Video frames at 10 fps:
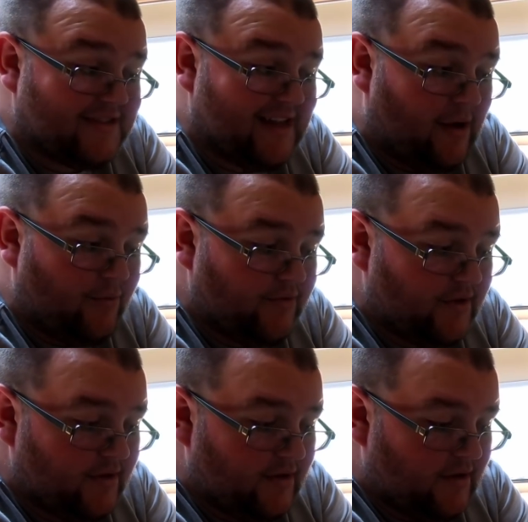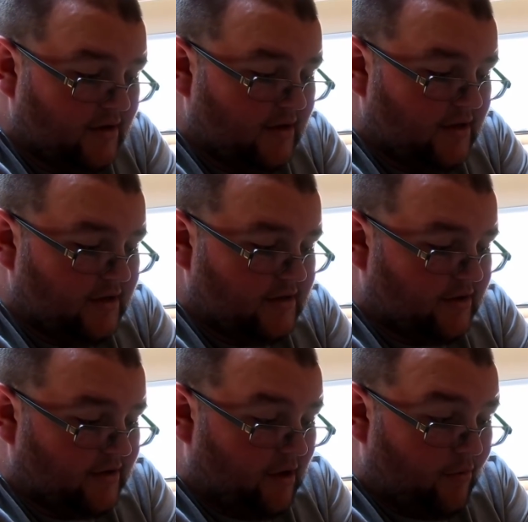sound,
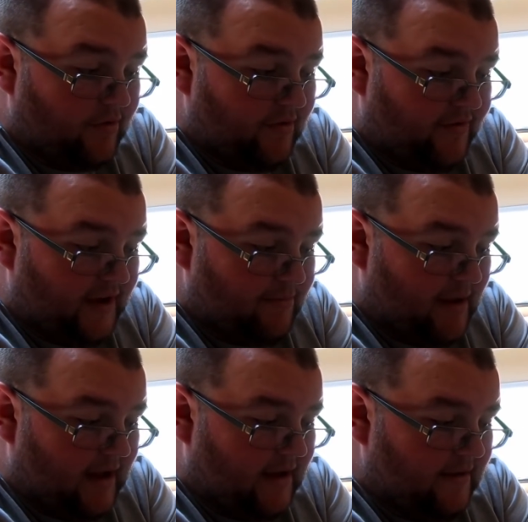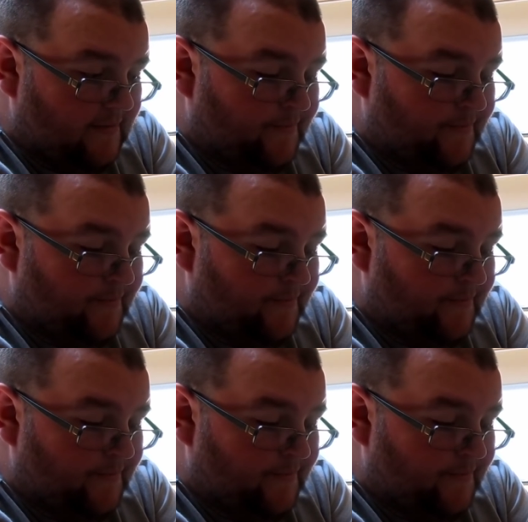so I don't want the feedback.